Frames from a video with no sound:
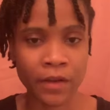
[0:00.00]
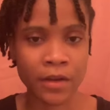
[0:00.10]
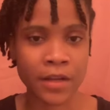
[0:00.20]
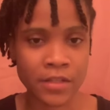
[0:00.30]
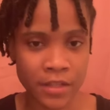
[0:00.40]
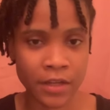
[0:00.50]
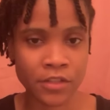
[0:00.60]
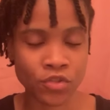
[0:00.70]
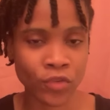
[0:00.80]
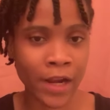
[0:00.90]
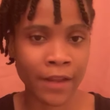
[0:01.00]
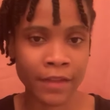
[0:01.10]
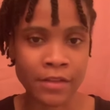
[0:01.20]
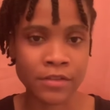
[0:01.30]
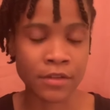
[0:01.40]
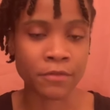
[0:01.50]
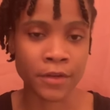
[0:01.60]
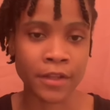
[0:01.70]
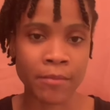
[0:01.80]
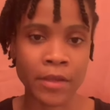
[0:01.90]
then the next day it's dry. That's
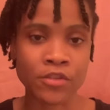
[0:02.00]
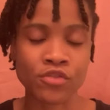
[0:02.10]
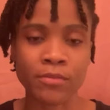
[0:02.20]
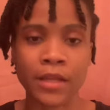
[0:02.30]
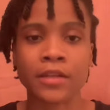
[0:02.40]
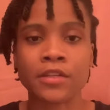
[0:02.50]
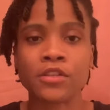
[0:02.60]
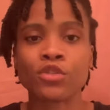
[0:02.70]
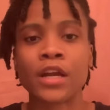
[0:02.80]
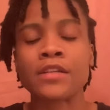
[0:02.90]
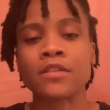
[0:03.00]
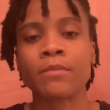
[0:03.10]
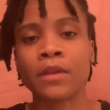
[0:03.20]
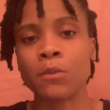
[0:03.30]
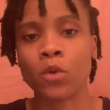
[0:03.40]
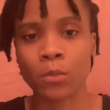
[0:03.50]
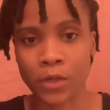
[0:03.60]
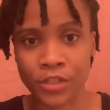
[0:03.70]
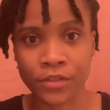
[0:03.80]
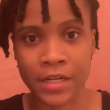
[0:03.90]
different. That means you may need to try something more
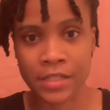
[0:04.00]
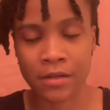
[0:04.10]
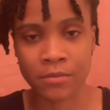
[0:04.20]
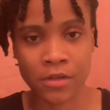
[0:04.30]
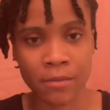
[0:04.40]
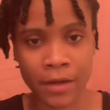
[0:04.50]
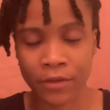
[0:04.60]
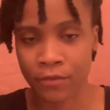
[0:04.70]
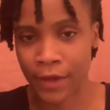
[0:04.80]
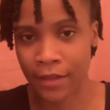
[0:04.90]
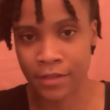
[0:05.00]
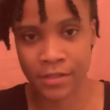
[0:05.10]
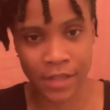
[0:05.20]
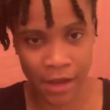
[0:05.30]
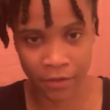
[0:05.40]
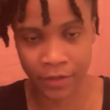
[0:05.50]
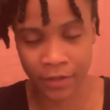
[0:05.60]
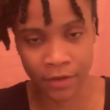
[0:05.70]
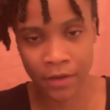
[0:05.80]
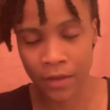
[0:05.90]
moisturizing. I'm talking about you've had this
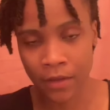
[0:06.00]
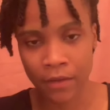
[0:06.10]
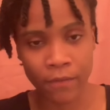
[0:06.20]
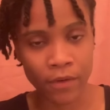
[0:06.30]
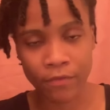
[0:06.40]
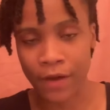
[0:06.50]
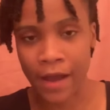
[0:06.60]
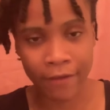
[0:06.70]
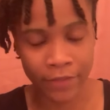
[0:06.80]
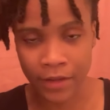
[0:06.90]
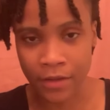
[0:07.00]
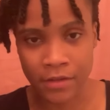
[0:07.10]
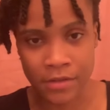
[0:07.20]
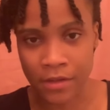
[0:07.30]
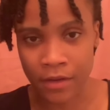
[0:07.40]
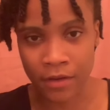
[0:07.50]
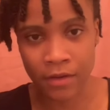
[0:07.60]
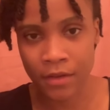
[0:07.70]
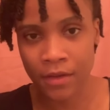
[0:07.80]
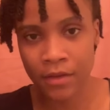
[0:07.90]
styling for 5 days
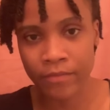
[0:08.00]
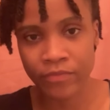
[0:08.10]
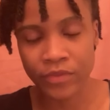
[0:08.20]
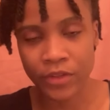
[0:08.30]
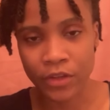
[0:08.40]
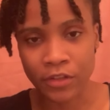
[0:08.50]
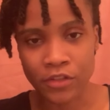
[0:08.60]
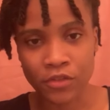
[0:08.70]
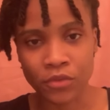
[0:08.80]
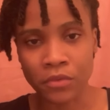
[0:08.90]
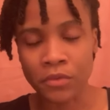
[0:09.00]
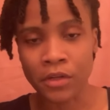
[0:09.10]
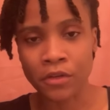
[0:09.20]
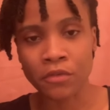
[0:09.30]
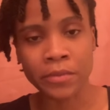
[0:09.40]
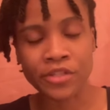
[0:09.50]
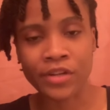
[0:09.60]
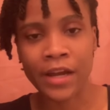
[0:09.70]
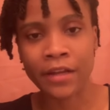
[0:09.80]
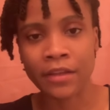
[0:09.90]
and you've been
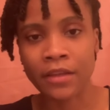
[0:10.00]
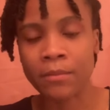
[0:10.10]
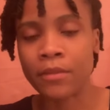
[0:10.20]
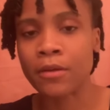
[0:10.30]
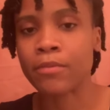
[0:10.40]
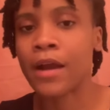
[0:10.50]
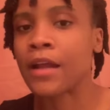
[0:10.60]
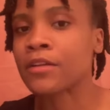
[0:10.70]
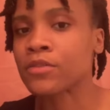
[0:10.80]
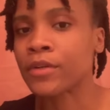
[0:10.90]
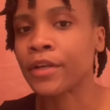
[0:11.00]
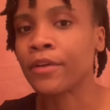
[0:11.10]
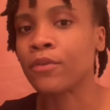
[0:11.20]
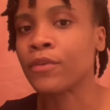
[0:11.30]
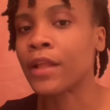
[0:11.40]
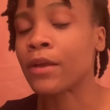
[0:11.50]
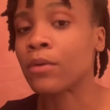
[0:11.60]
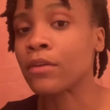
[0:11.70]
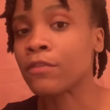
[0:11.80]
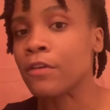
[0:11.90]
trying to keep the product on there, and you feel like
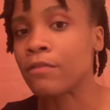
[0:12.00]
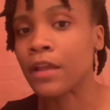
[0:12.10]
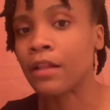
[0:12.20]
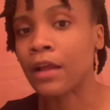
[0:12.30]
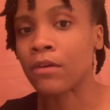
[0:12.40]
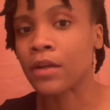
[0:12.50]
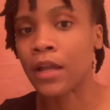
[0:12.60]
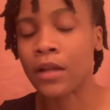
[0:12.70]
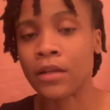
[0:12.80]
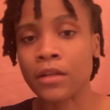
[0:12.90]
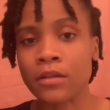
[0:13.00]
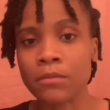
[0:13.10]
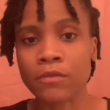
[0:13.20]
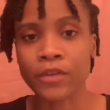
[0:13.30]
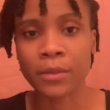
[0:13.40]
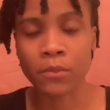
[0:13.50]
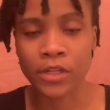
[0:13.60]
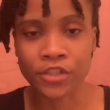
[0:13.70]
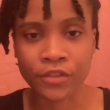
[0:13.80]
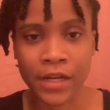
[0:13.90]
on the 5th day, like, okay, I need to
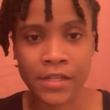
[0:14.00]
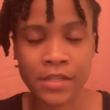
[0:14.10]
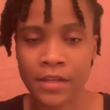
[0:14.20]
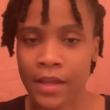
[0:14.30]
re-moisturize